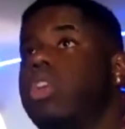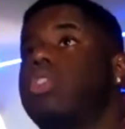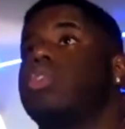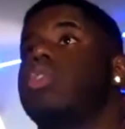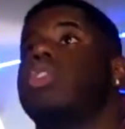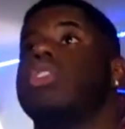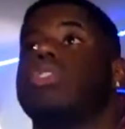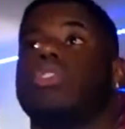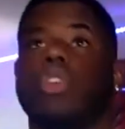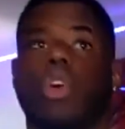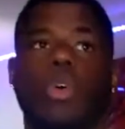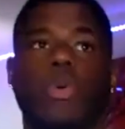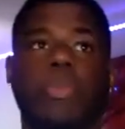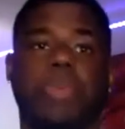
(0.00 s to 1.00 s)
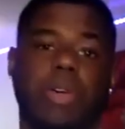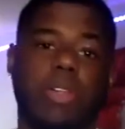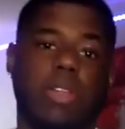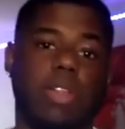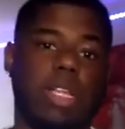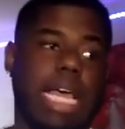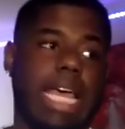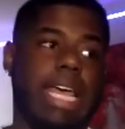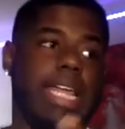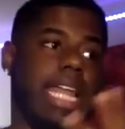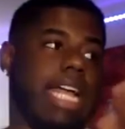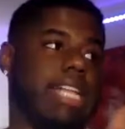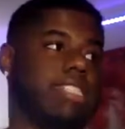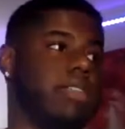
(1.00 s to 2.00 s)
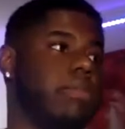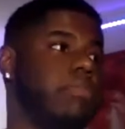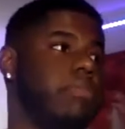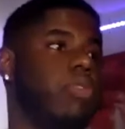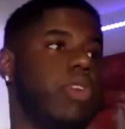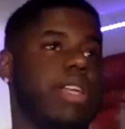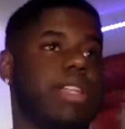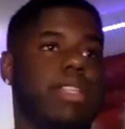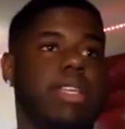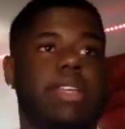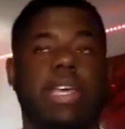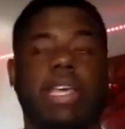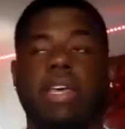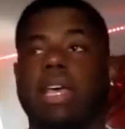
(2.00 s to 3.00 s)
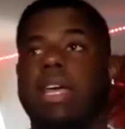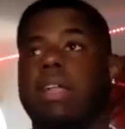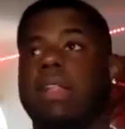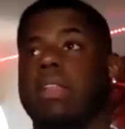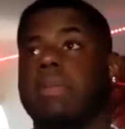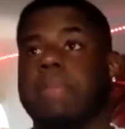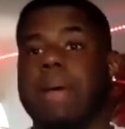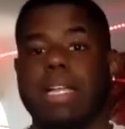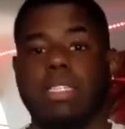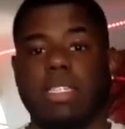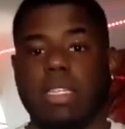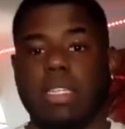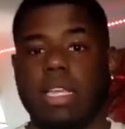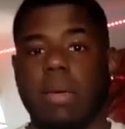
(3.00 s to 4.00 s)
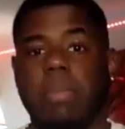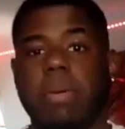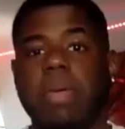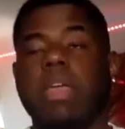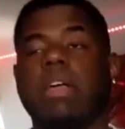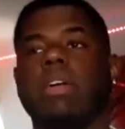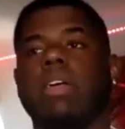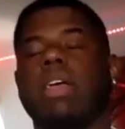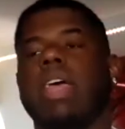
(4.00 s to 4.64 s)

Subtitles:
doors to open, and at some point it'll magically appear.